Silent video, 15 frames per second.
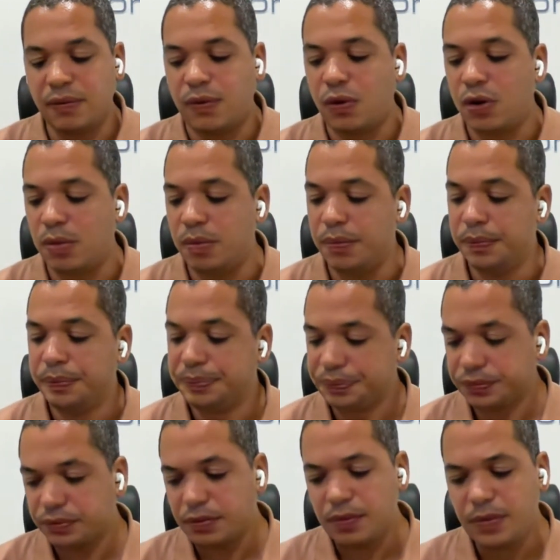forum.
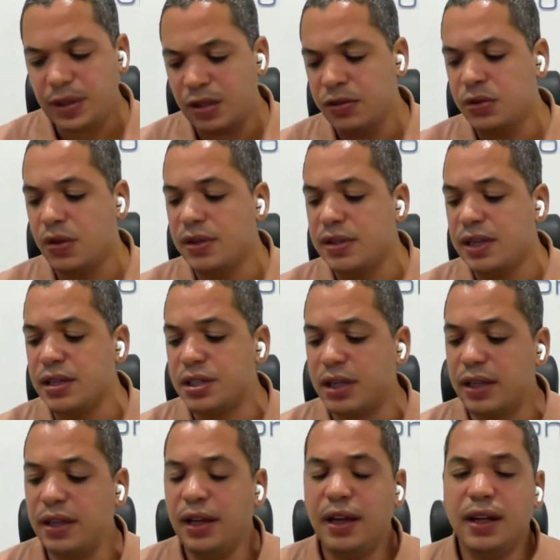So
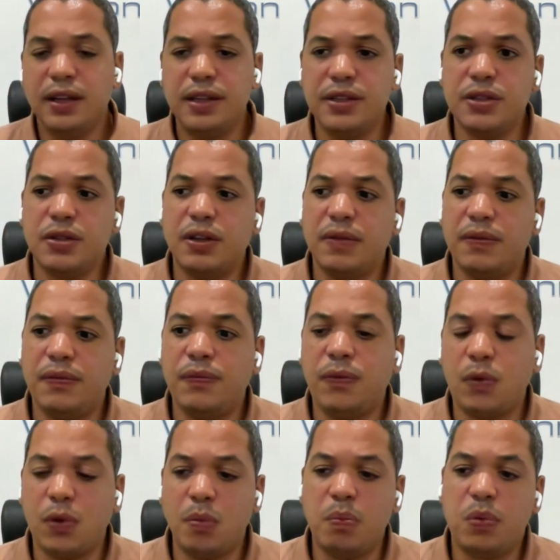essentially, these are the
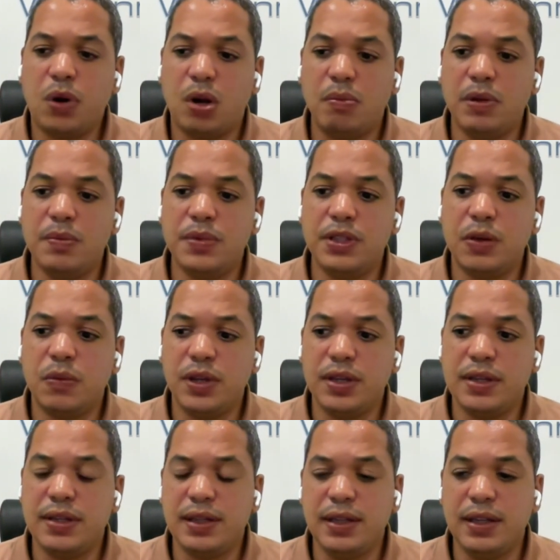4 problems that we
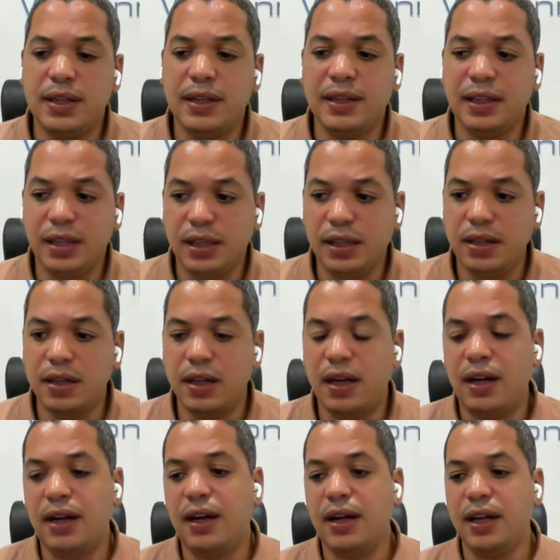see key
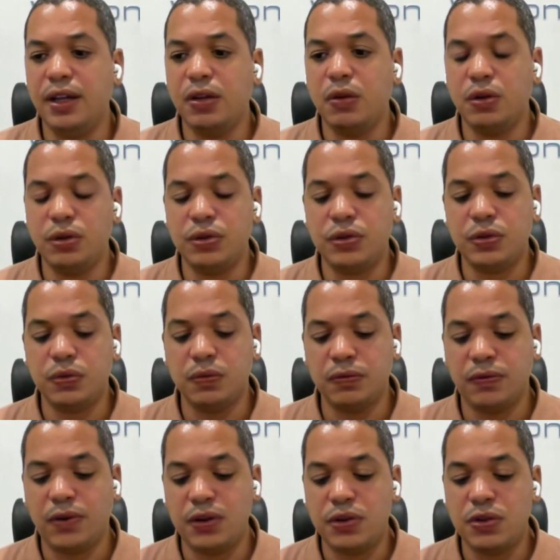in order to
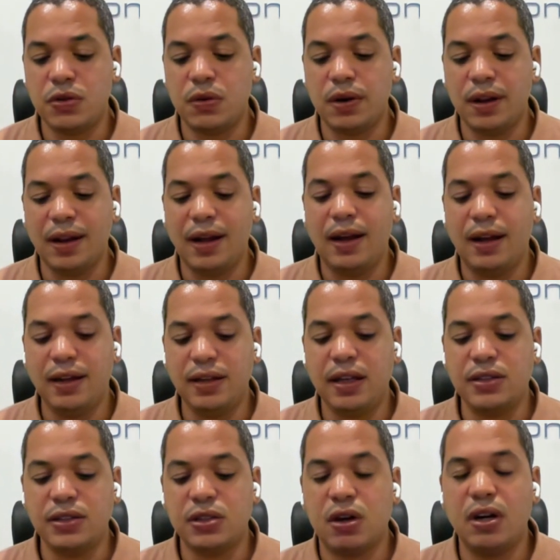foster a
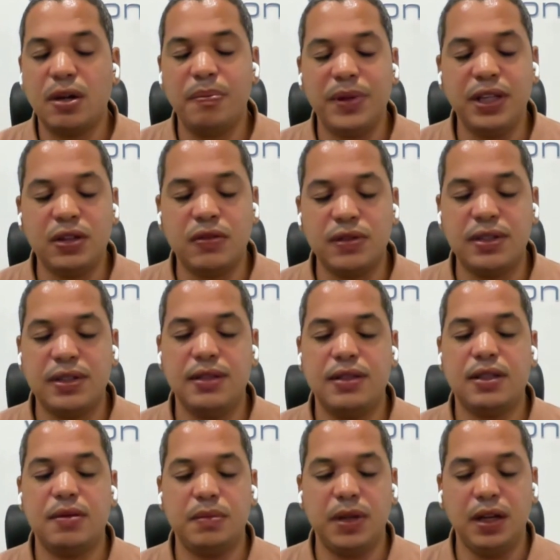startup
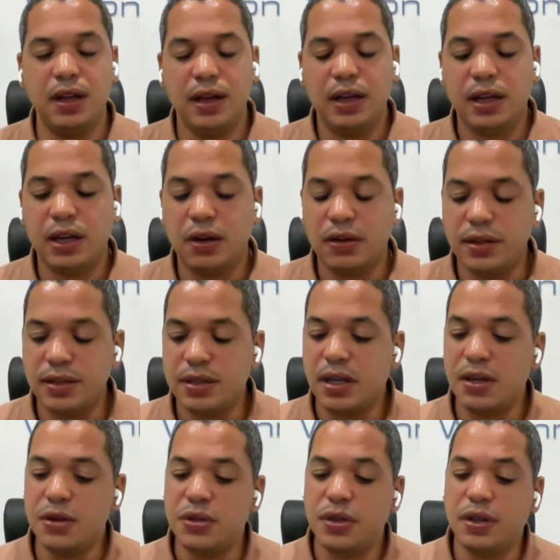ecosystem here in this
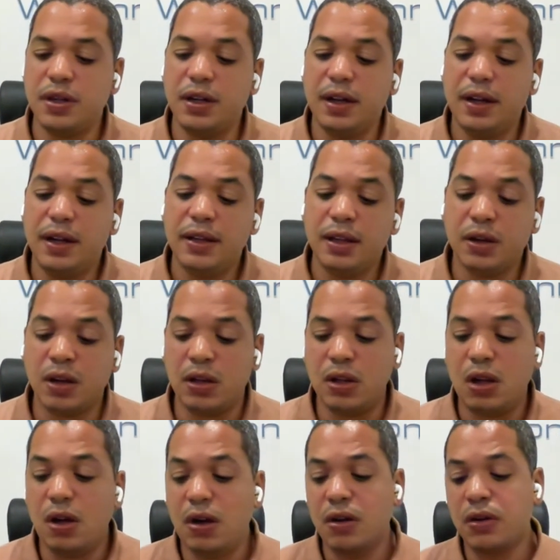country. The
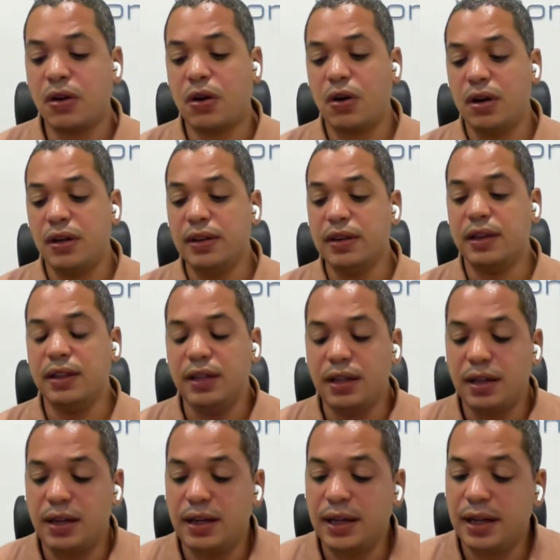law currently,
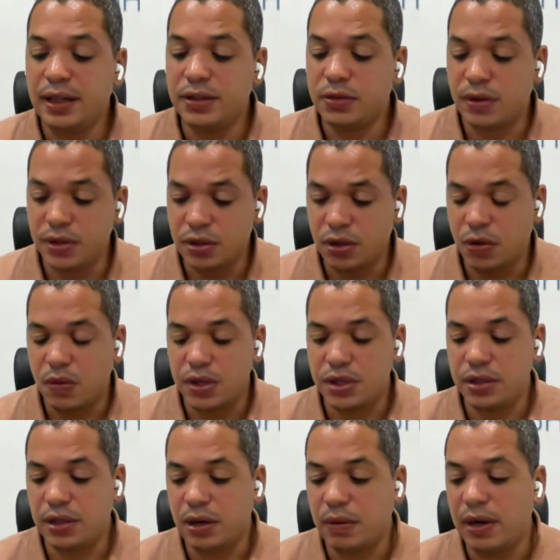to answer your
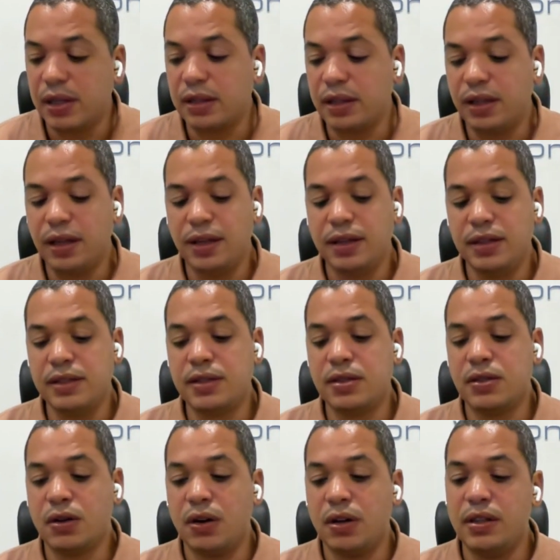question directly, is
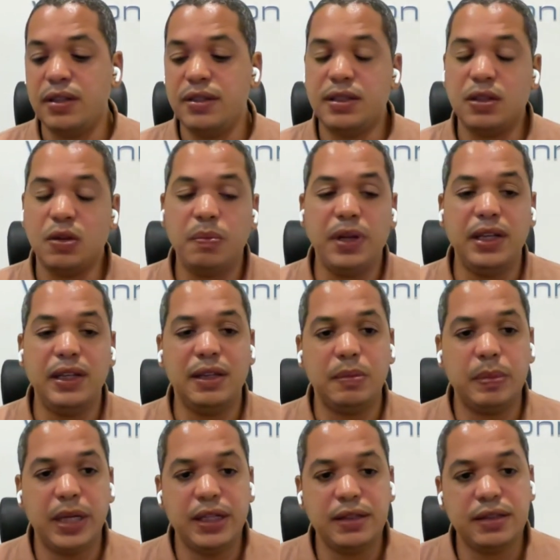currently still being
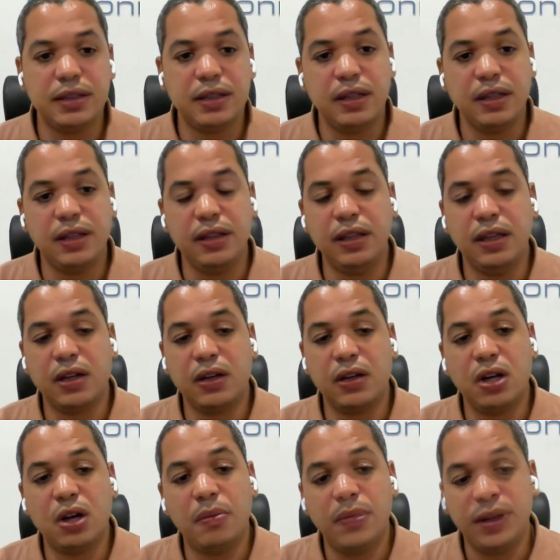debated in the
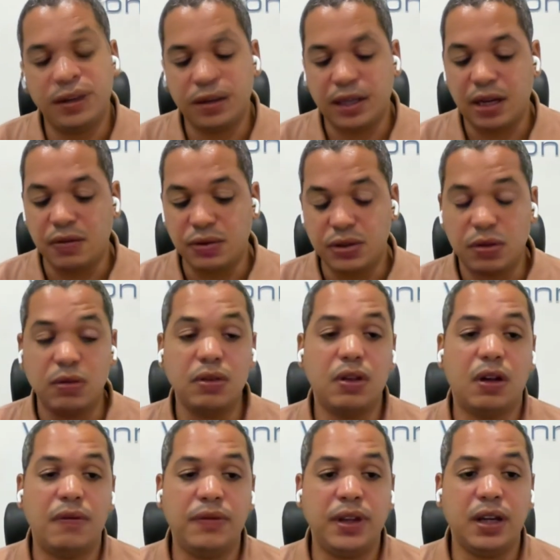Economic Council
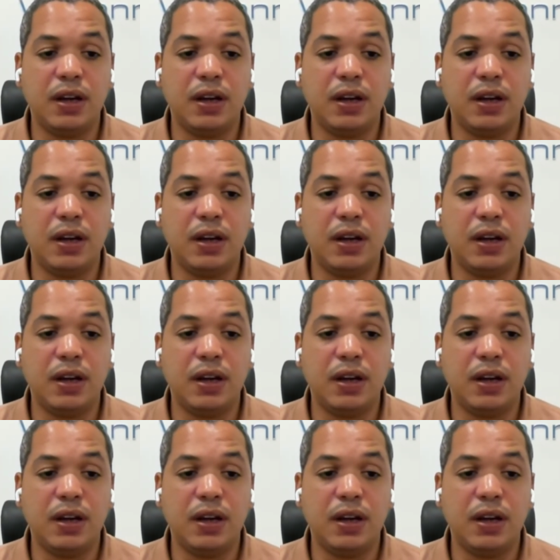of the